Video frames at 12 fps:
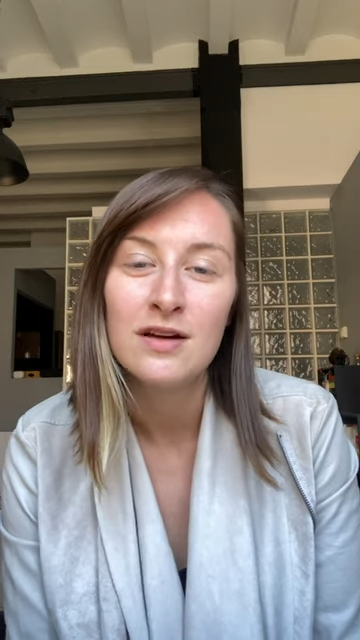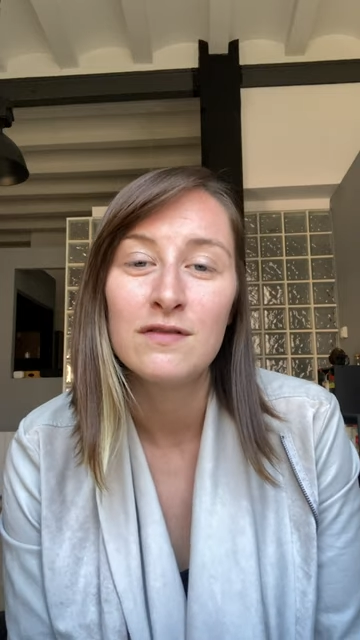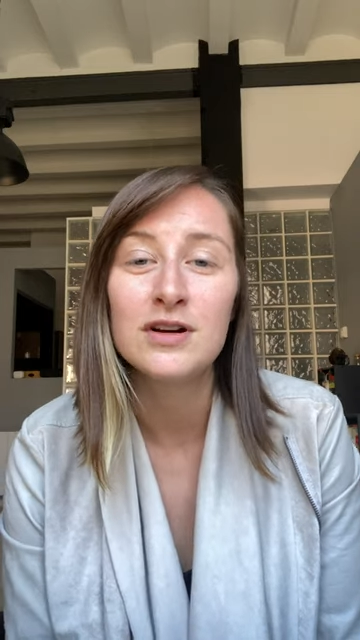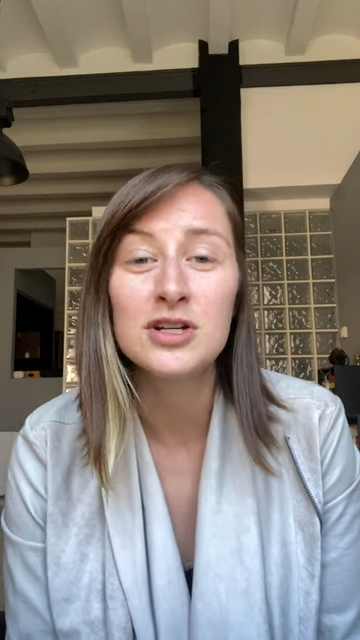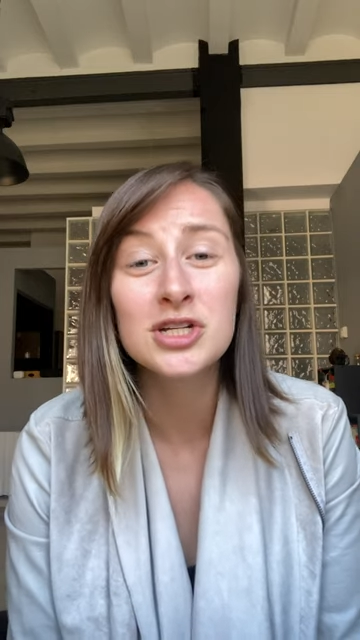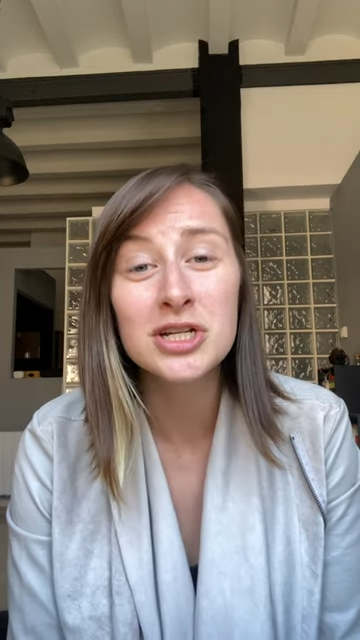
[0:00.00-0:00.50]

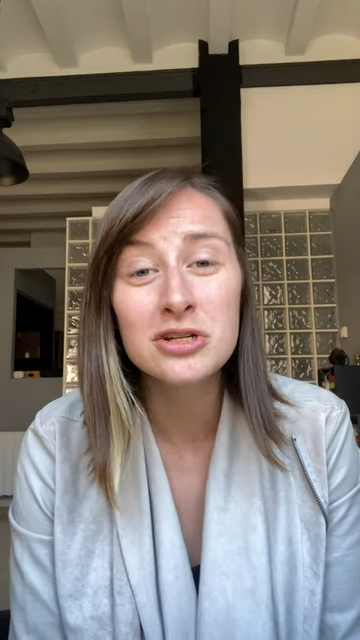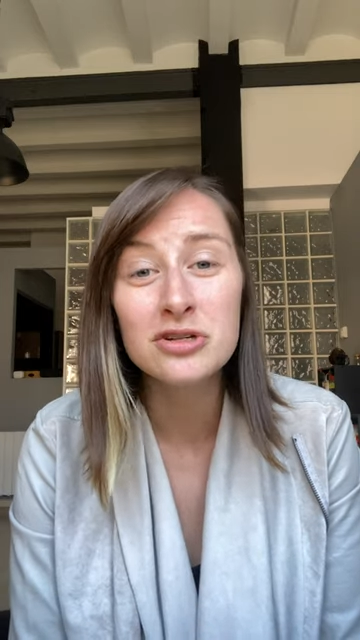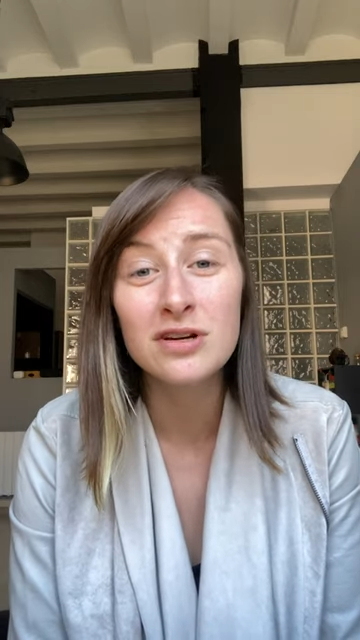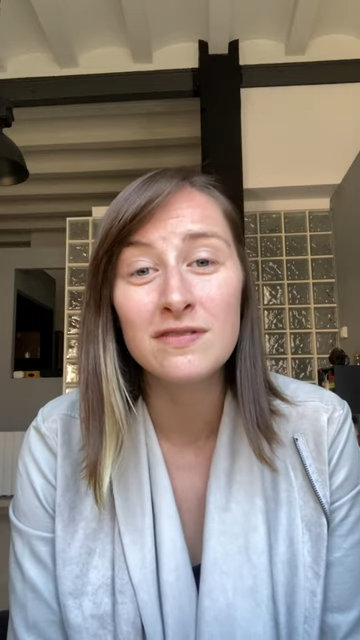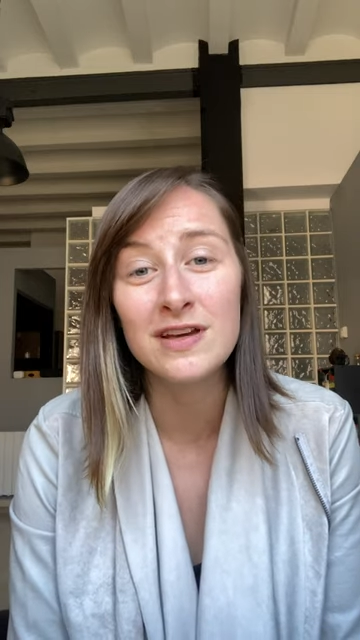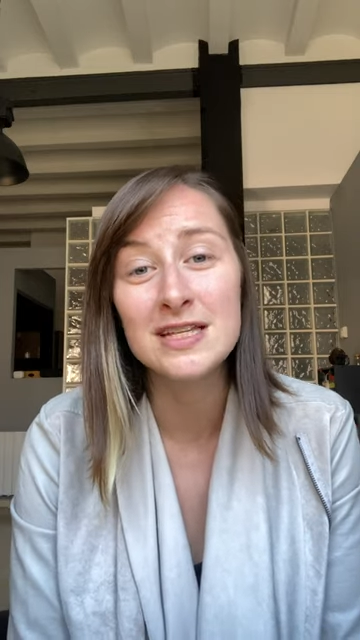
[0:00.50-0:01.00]
for
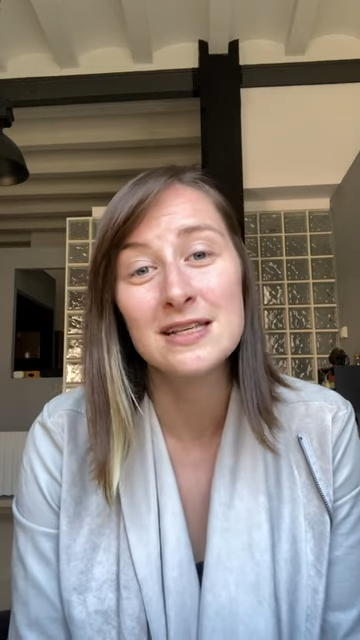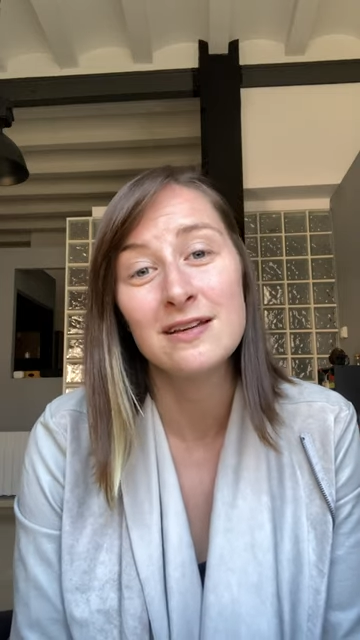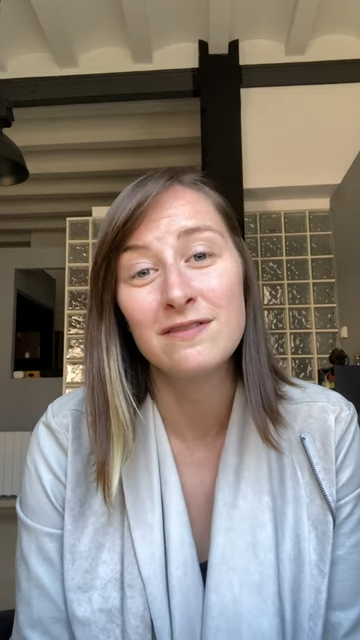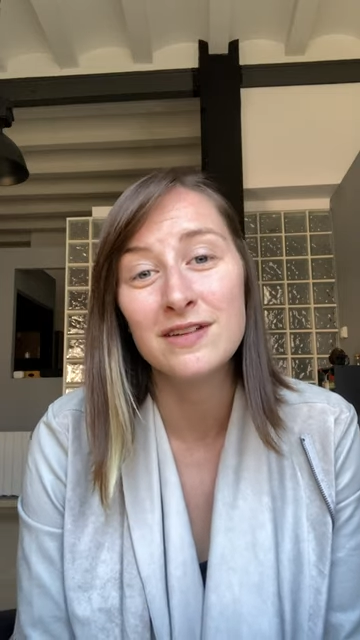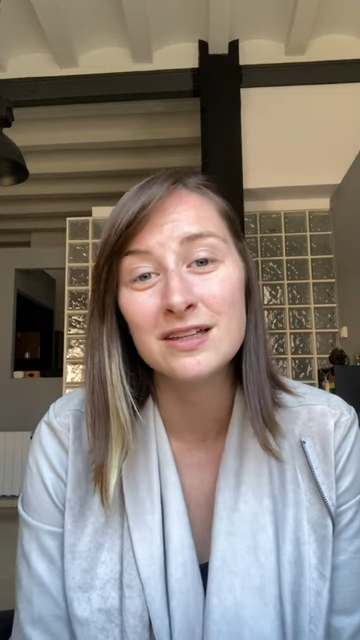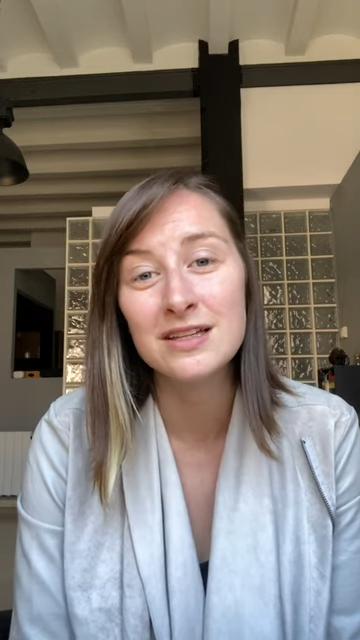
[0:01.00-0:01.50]
children facing
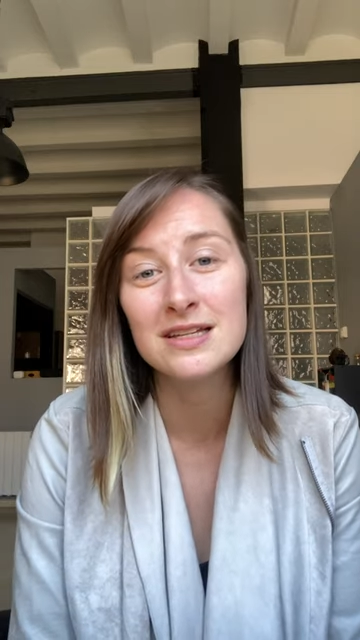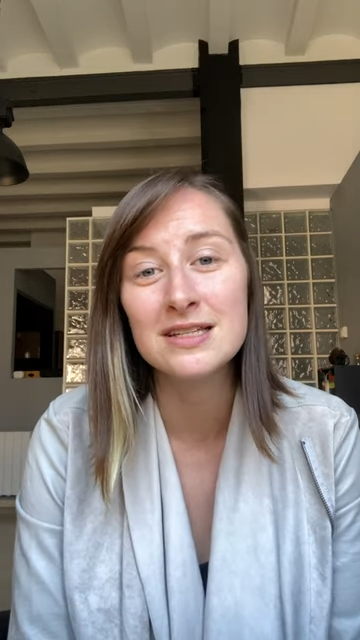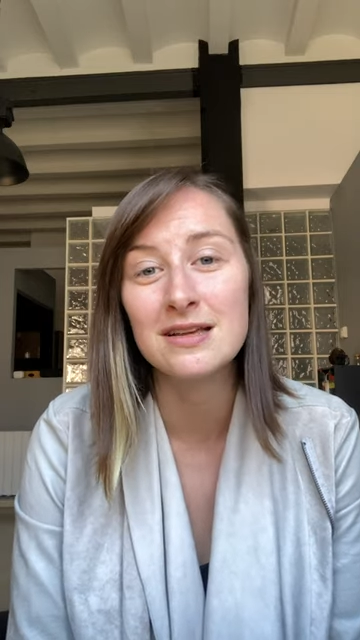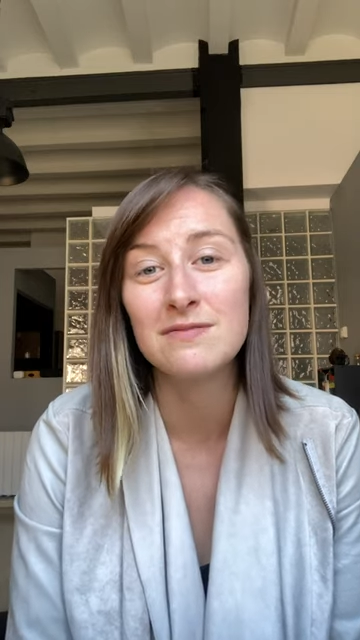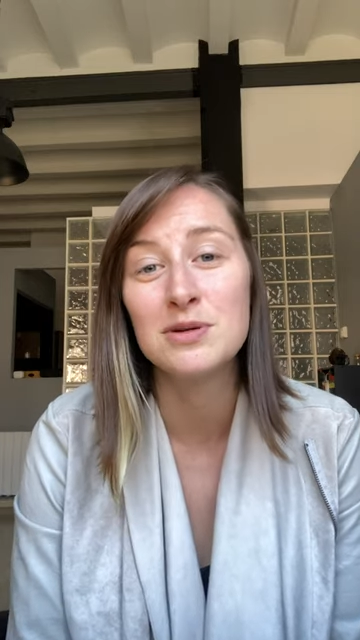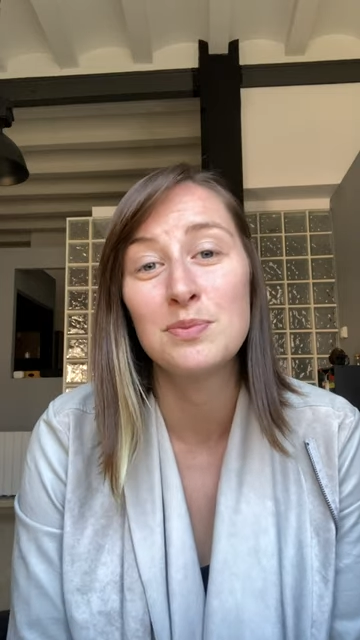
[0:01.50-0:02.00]
feelings
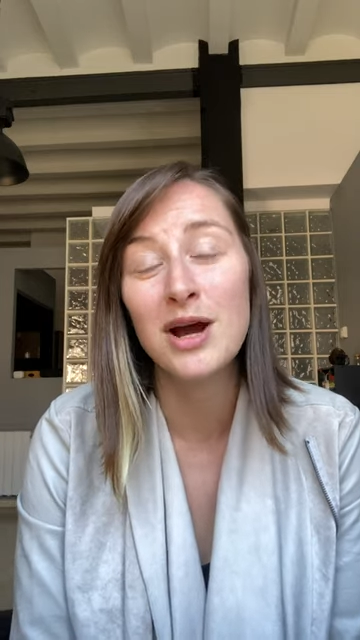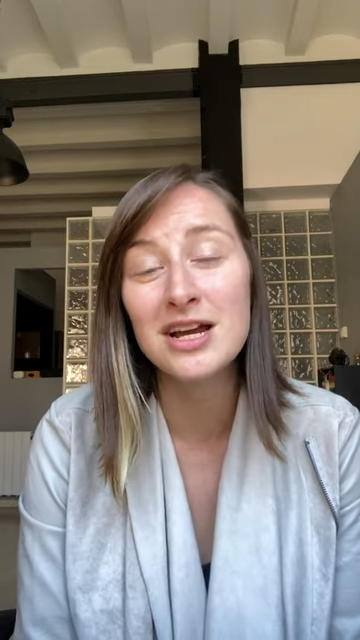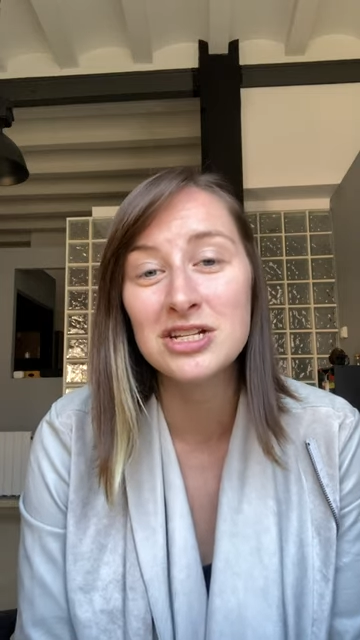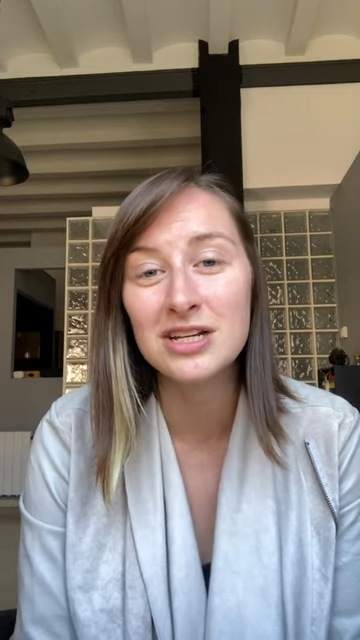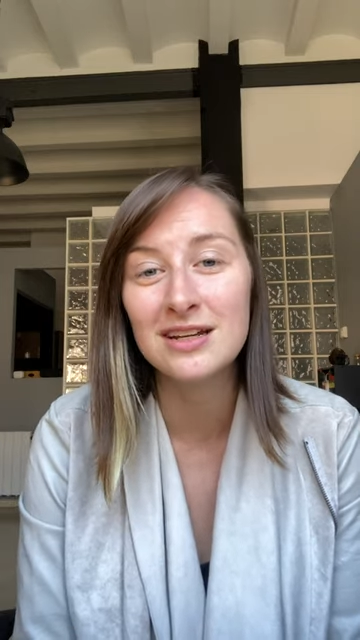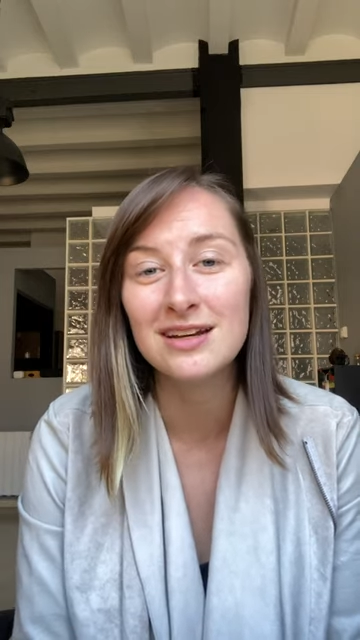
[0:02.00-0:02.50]
of
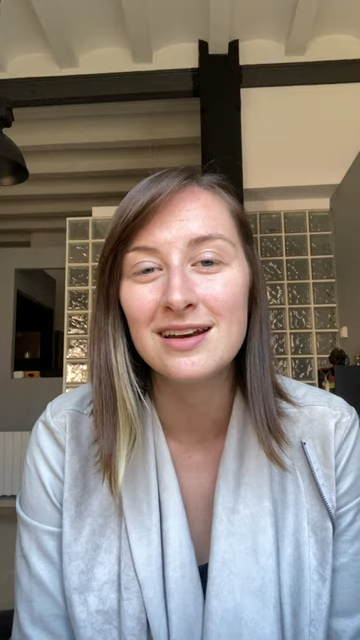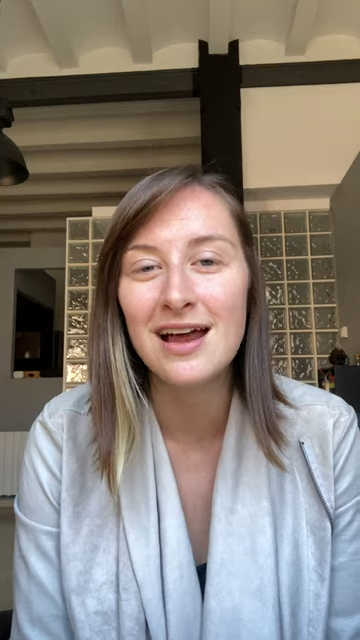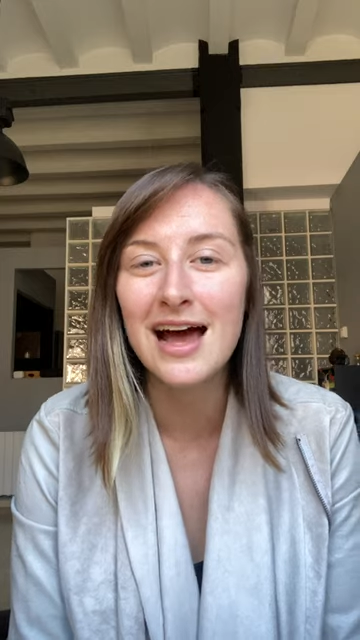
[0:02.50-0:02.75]
depression,